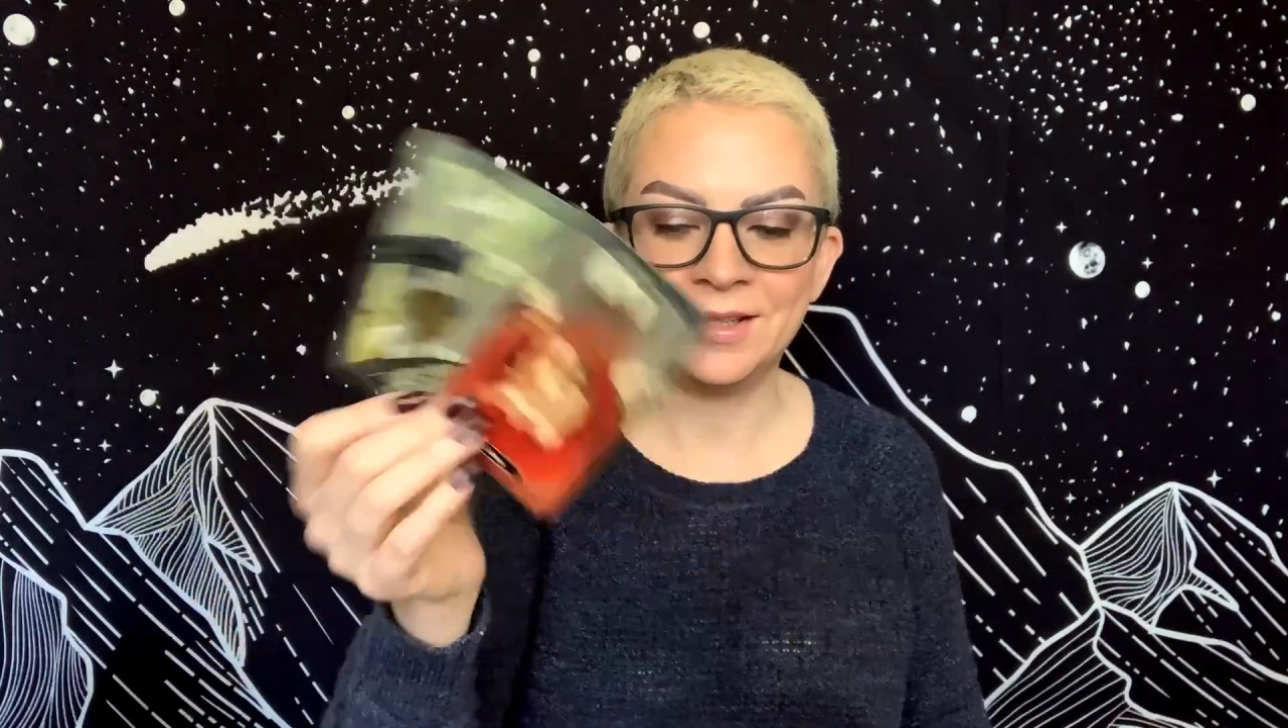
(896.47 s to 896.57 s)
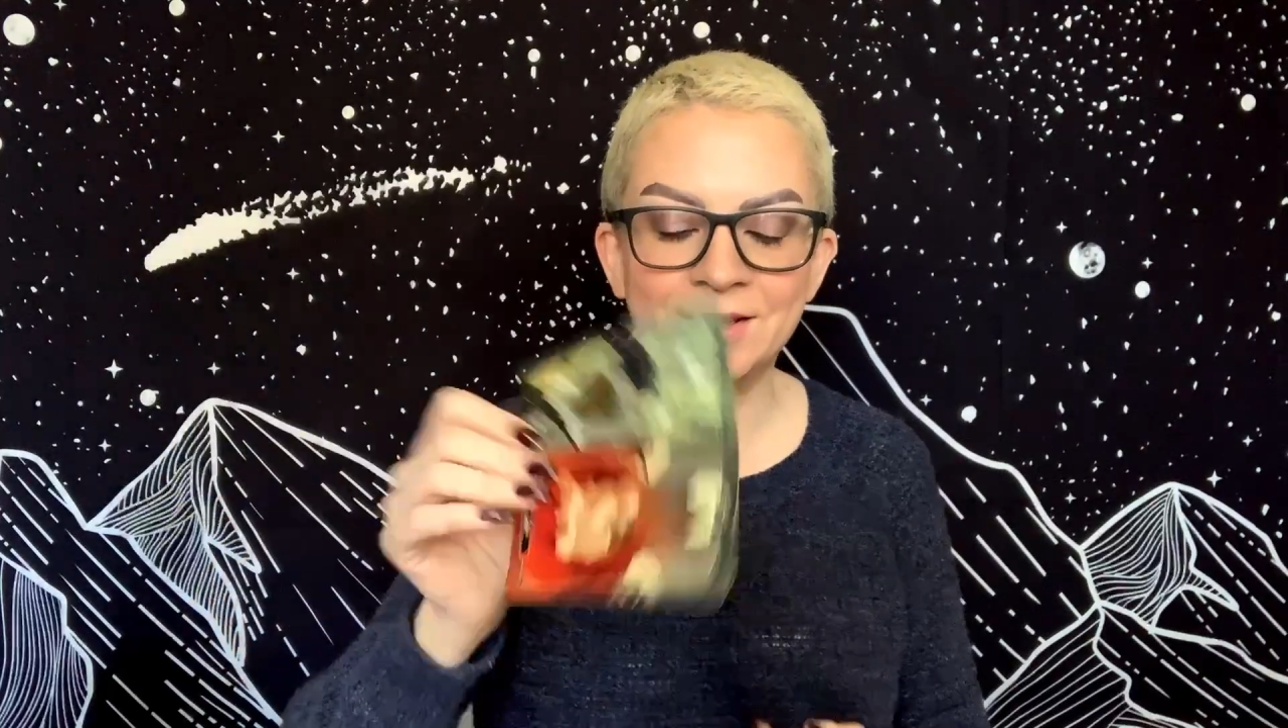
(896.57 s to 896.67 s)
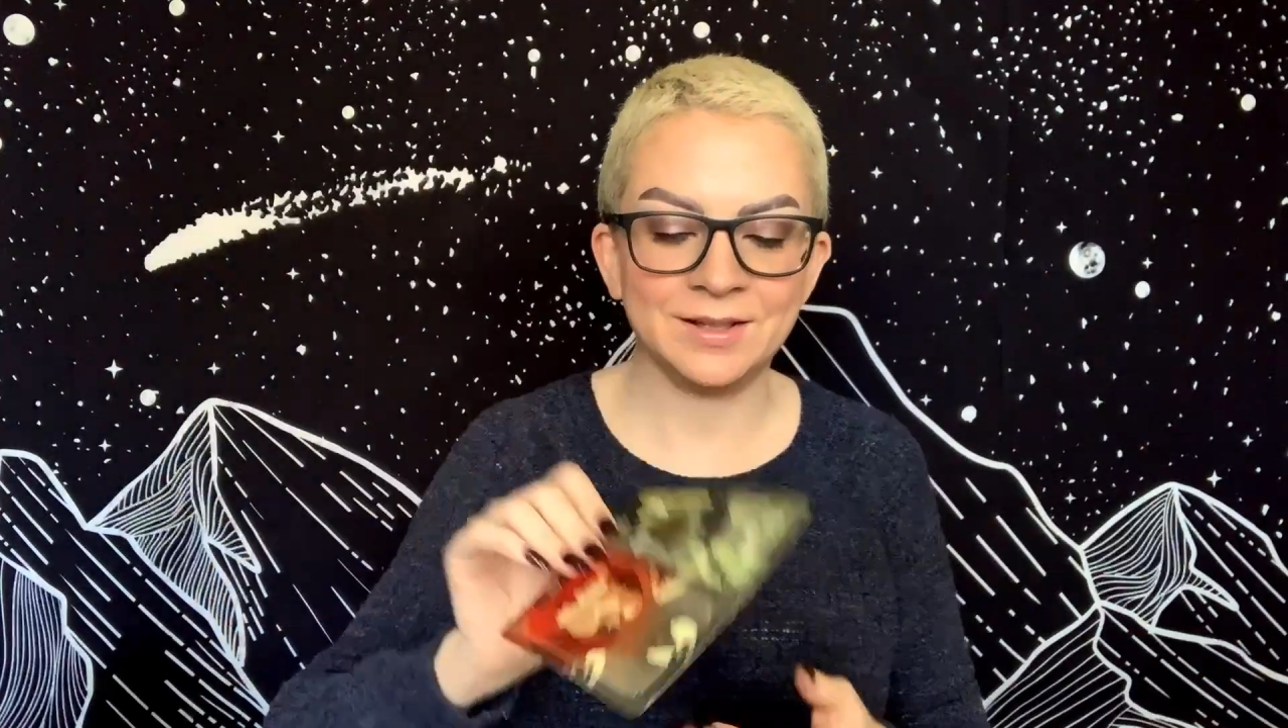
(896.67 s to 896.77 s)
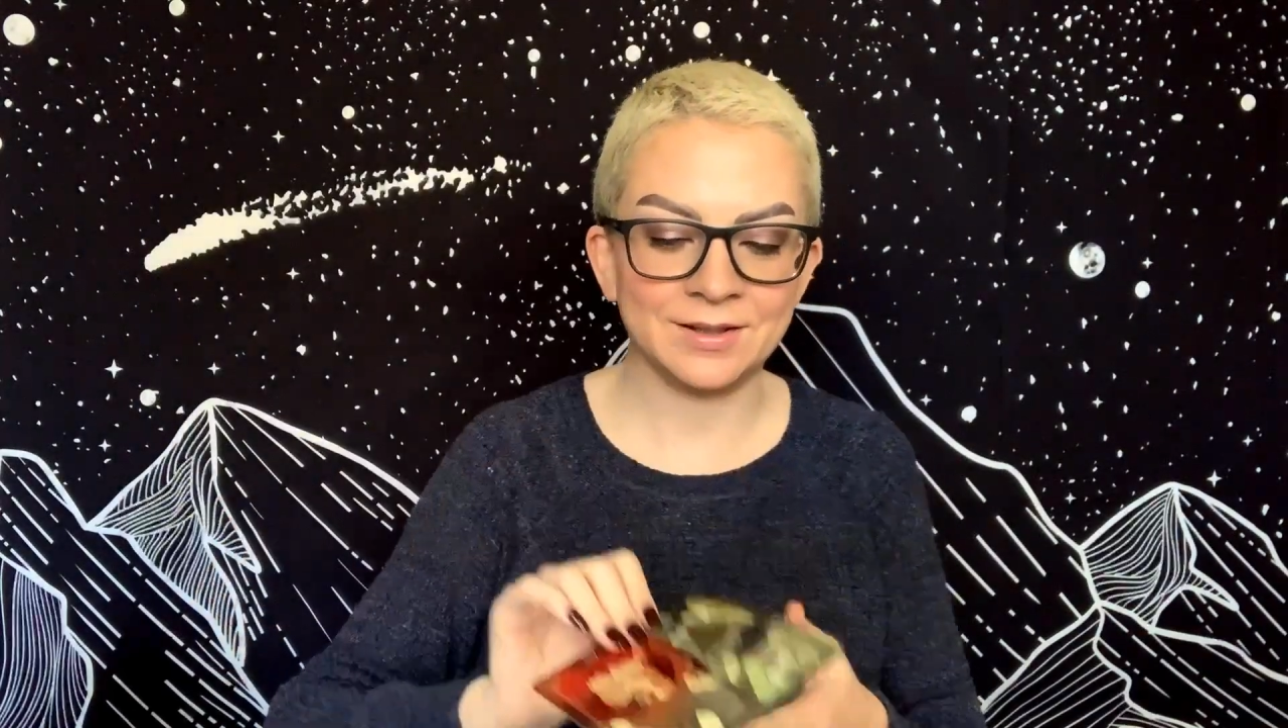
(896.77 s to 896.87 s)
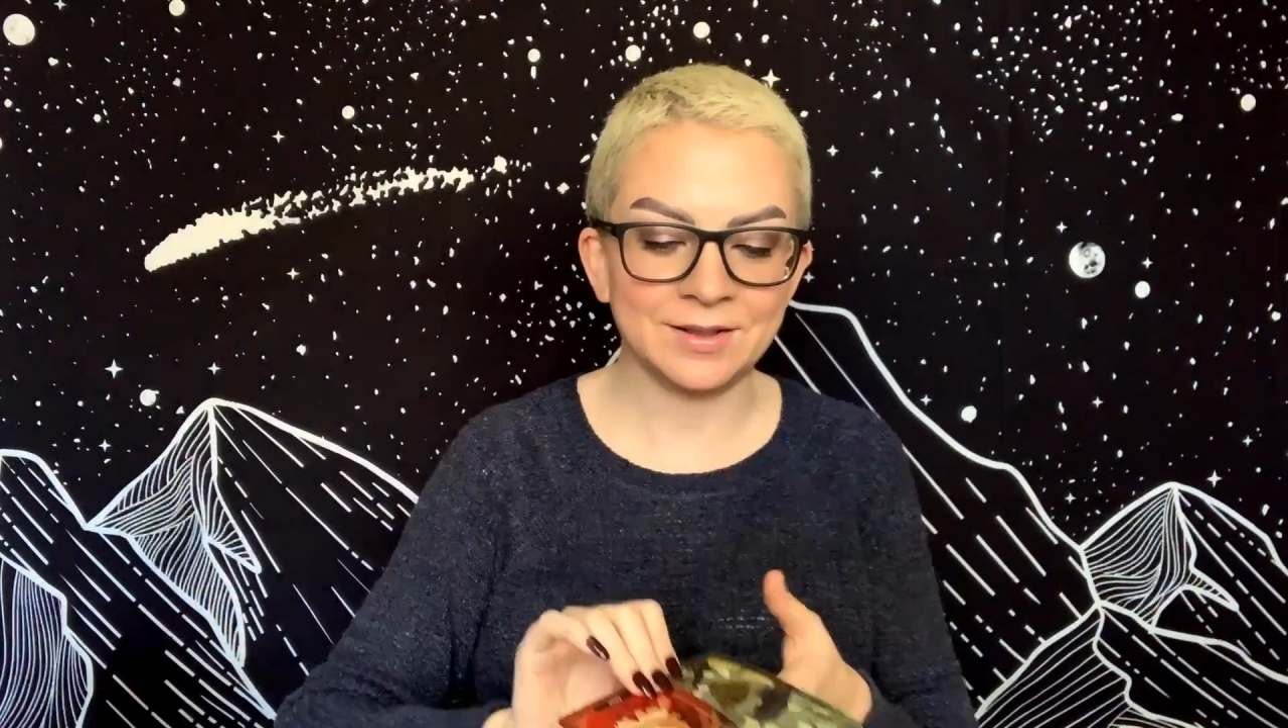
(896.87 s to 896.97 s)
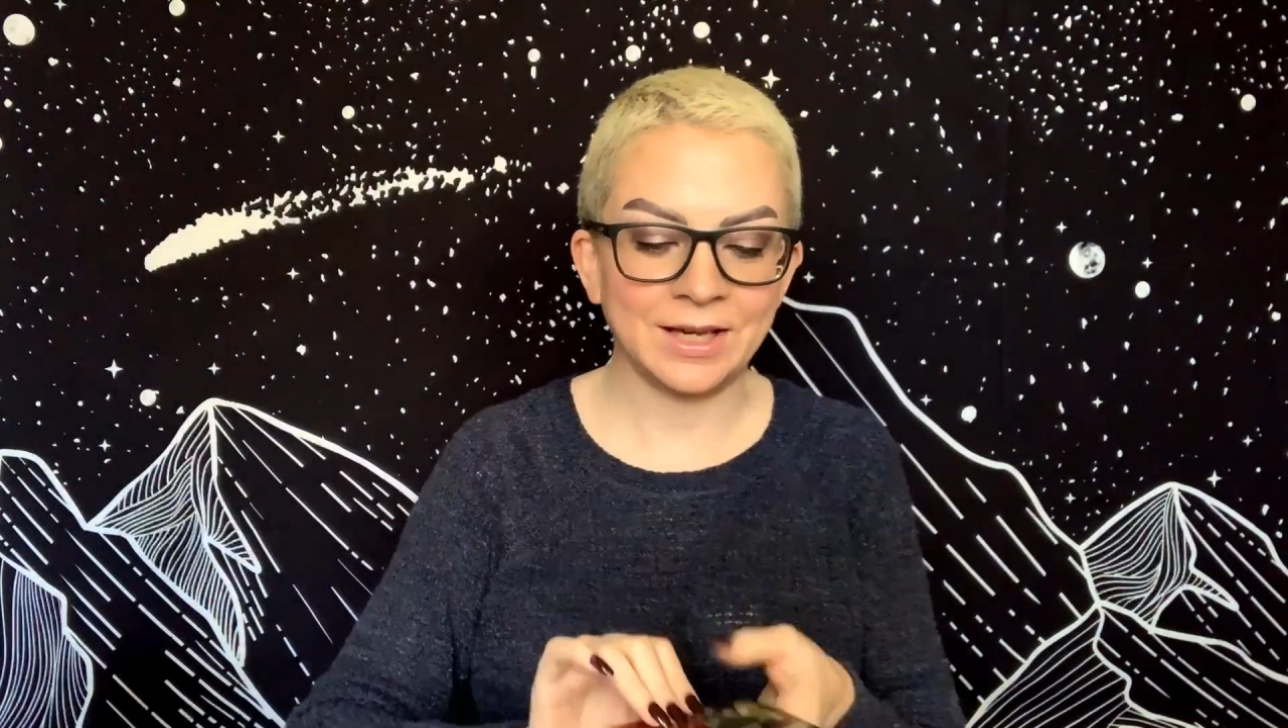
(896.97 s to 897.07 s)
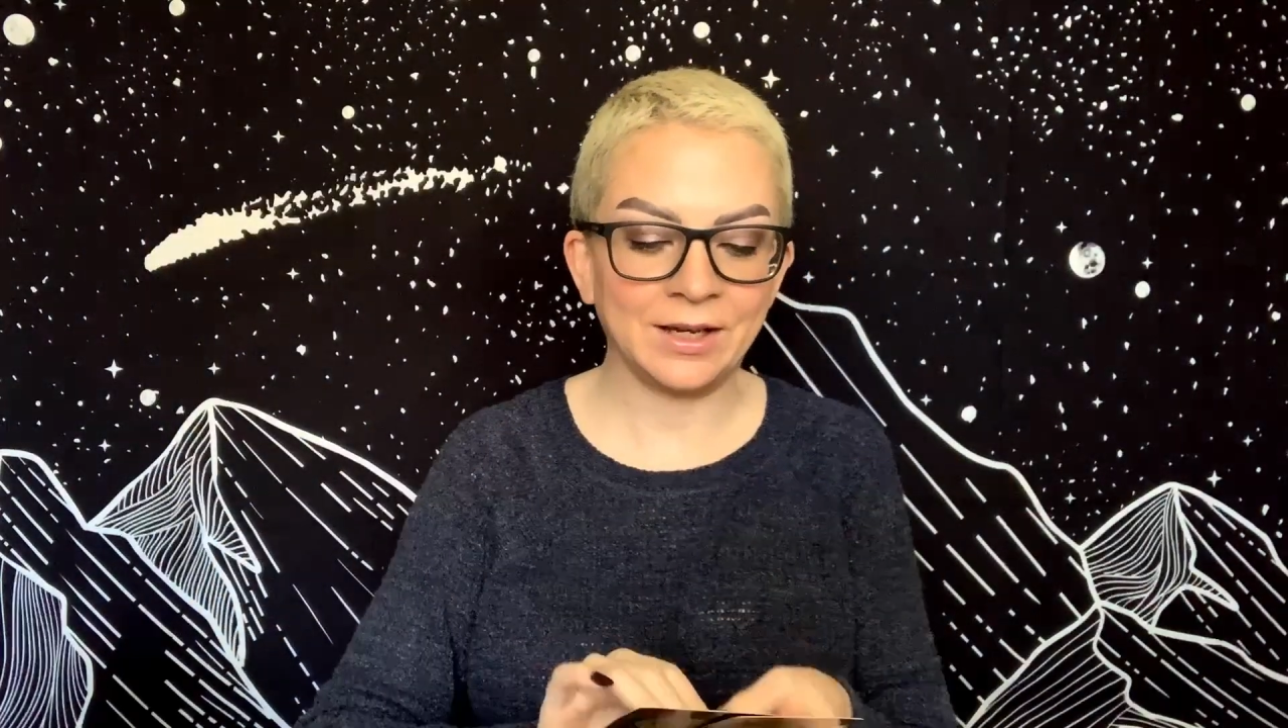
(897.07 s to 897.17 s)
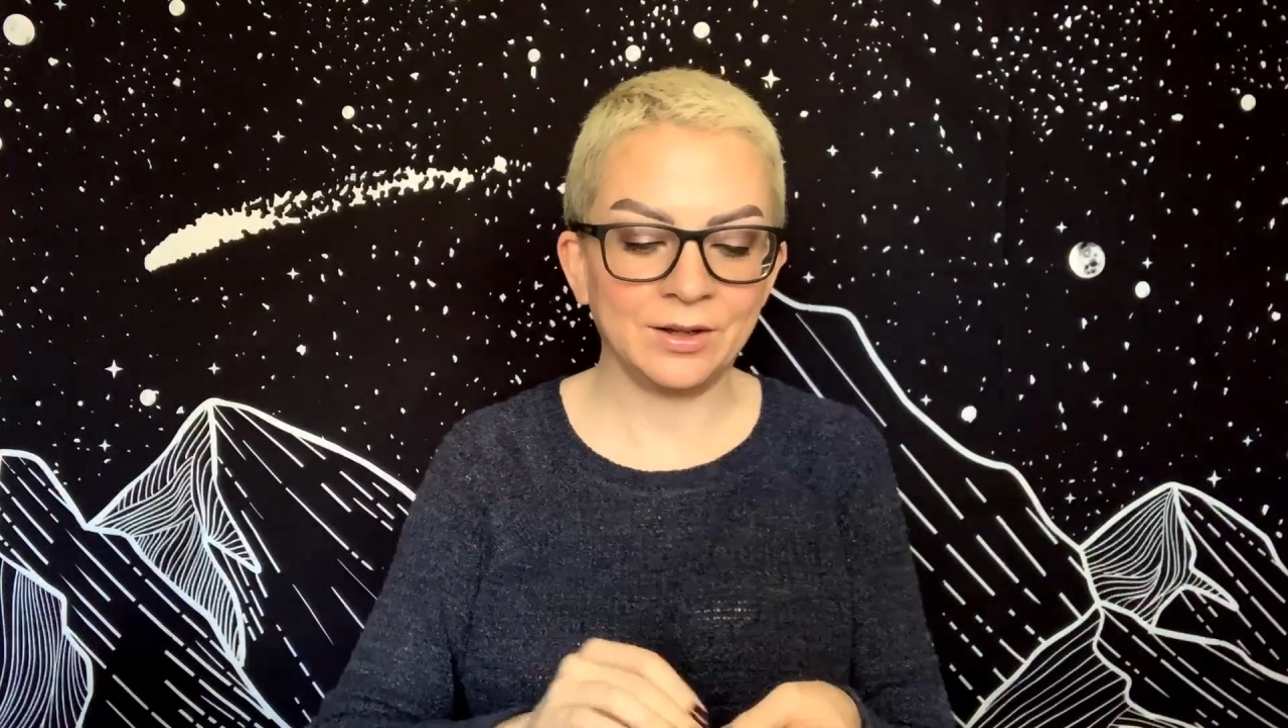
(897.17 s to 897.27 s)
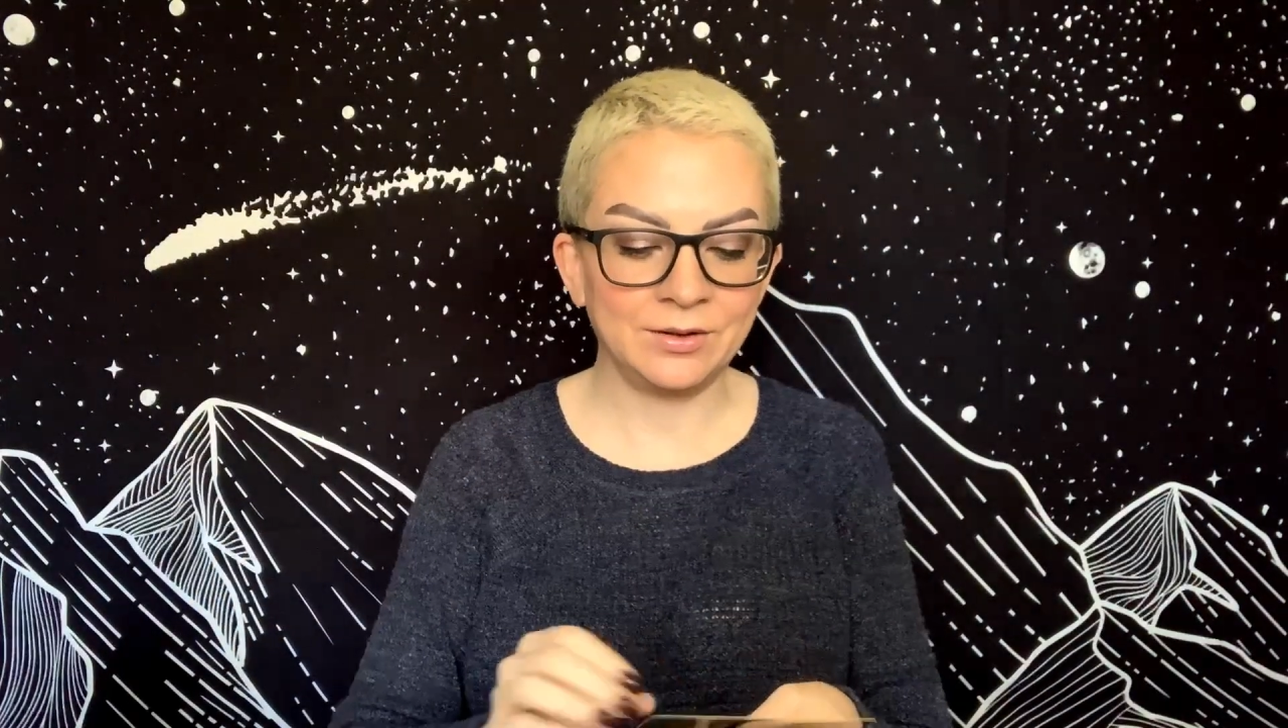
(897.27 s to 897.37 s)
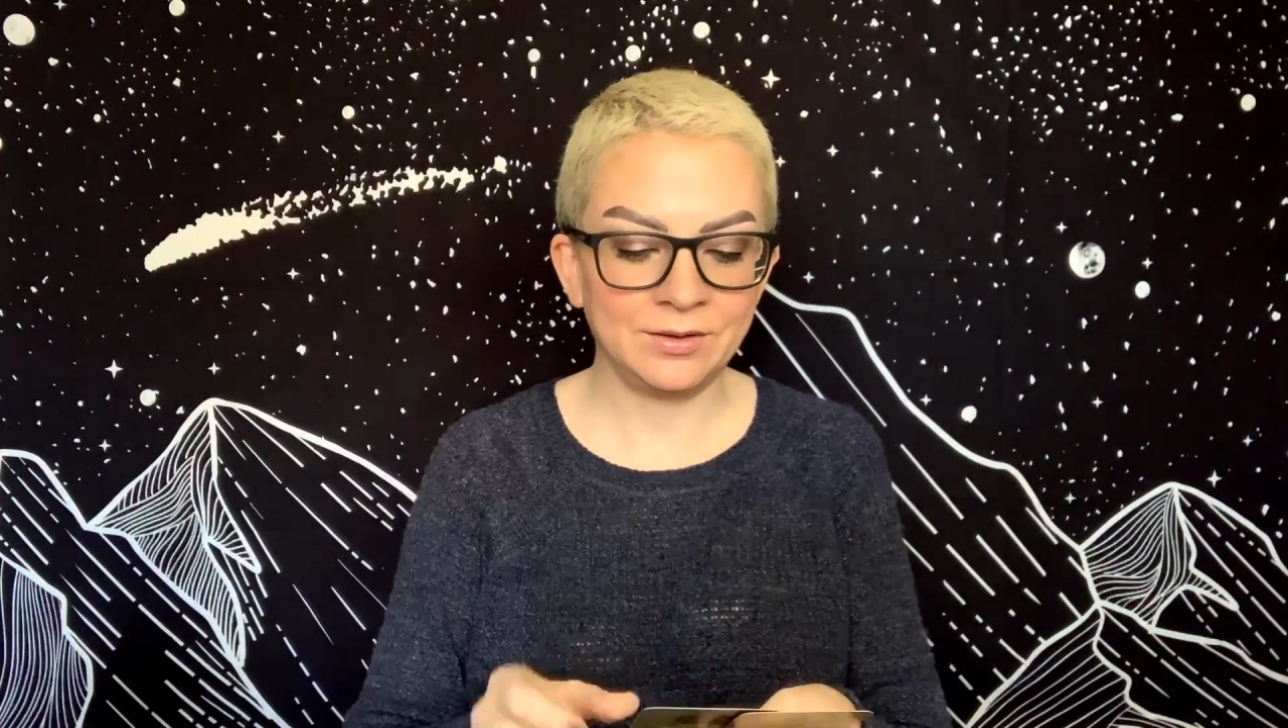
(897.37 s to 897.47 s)
This is
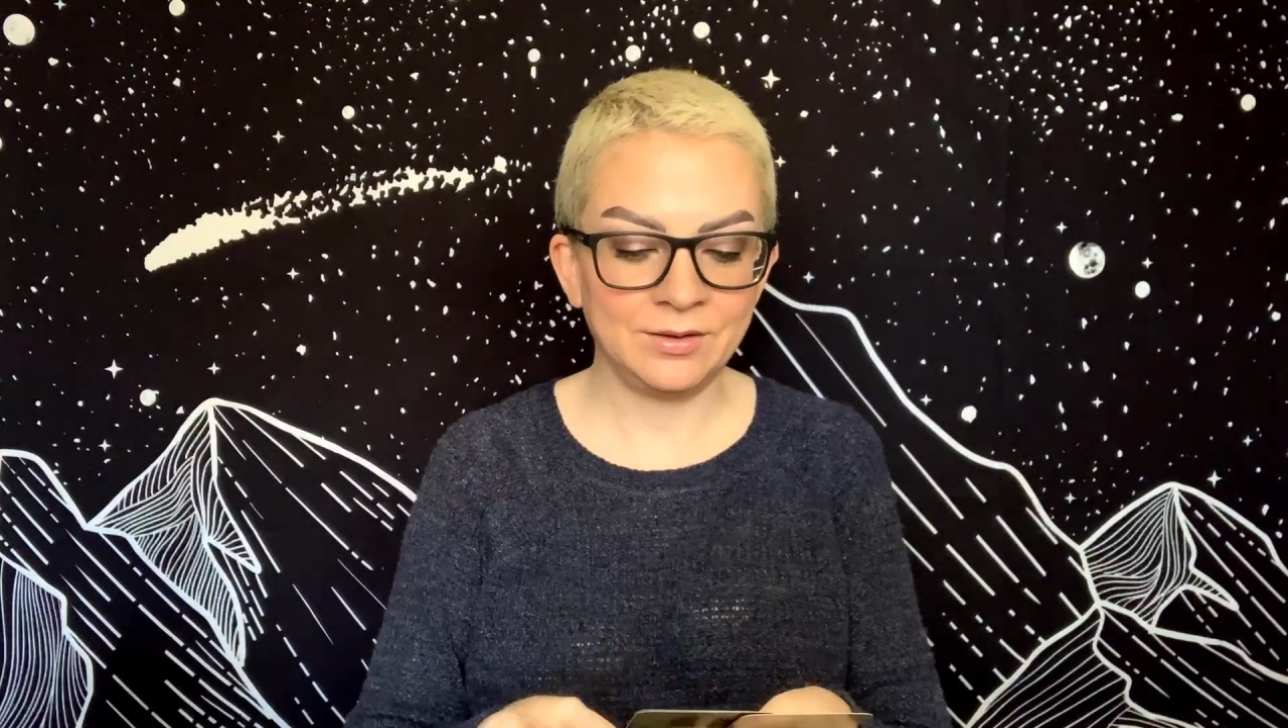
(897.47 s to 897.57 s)
like,